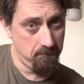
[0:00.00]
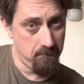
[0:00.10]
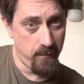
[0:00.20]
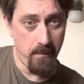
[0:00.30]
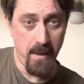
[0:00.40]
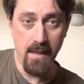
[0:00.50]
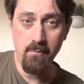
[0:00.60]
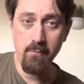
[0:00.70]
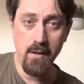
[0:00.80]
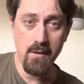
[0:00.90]
for me,
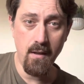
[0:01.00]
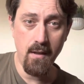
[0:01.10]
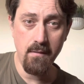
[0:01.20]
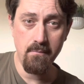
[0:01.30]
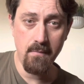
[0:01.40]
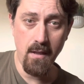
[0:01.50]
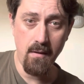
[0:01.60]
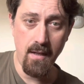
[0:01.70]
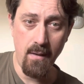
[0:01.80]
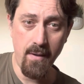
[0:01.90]
rich light, you know,
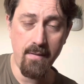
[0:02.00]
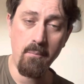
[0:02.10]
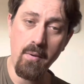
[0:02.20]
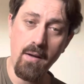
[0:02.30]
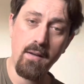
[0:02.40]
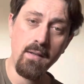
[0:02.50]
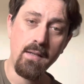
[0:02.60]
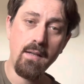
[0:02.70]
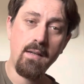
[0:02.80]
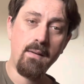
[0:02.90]
have at it. But
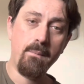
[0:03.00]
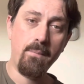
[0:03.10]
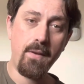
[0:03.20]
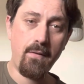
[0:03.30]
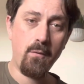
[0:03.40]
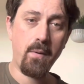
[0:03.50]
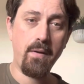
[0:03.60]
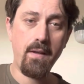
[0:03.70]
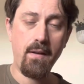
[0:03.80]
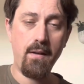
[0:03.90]
this is one of
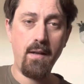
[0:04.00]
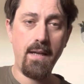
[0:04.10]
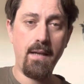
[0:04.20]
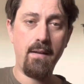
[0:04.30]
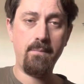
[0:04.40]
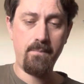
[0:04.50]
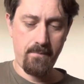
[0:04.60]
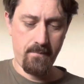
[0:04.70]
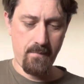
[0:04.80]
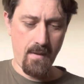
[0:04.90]
the earlier
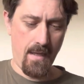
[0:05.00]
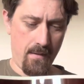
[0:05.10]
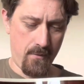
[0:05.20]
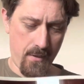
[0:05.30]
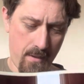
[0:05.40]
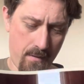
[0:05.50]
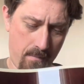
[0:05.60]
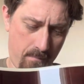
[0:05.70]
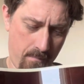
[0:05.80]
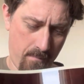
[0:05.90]
LG,
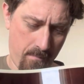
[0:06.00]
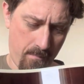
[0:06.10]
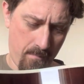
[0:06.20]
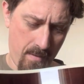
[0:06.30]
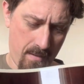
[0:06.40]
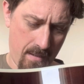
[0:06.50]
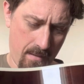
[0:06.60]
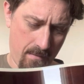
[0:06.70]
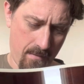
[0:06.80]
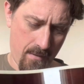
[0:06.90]

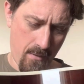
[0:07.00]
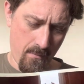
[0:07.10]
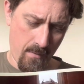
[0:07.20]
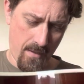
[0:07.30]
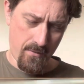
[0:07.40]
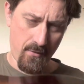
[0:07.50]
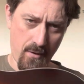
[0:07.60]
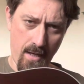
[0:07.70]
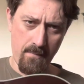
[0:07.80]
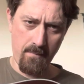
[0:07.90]
BTQ,
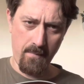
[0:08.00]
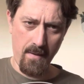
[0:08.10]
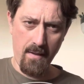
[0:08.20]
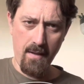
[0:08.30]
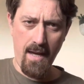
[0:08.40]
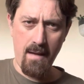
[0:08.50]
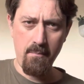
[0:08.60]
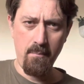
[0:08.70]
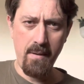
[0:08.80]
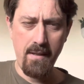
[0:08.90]
SJ,
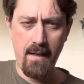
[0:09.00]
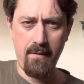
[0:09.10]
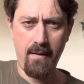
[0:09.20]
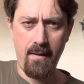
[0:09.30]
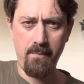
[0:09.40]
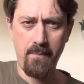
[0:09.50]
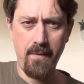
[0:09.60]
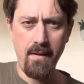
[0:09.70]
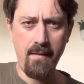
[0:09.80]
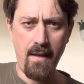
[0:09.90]
BDSM,
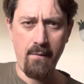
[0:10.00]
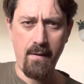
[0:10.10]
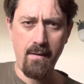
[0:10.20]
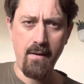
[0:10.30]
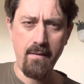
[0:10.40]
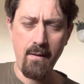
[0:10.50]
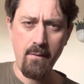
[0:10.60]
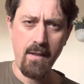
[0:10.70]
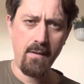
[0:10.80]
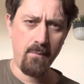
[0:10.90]
TTFN,
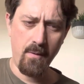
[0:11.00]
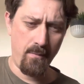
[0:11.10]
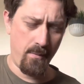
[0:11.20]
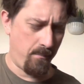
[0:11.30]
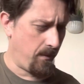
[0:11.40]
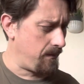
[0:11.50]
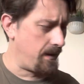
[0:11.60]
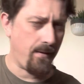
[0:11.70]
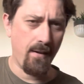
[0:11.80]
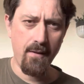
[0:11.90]
ITV, whatever model
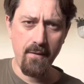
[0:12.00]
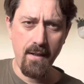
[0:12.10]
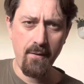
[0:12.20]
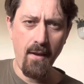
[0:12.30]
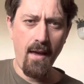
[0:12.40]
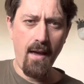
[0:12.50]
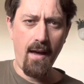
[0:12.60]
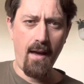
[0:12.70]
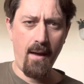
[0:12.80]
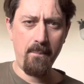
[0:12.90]
guitars it is.
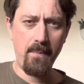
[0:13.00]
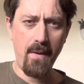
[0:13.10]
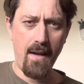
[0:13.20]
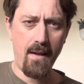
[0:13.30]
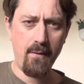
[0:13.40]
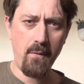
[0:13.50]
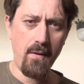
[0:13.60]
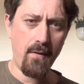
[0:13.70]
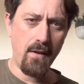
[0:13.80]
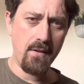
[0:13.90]
So
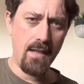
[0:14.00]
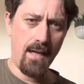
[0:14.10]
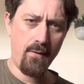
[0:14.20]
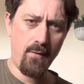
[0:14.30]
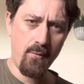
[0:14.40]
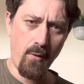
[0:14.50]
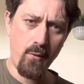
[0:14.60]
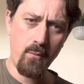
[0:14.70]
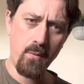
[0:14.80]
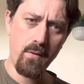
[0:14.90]
this actually has the
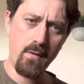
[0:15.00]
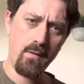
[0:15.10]
rosewood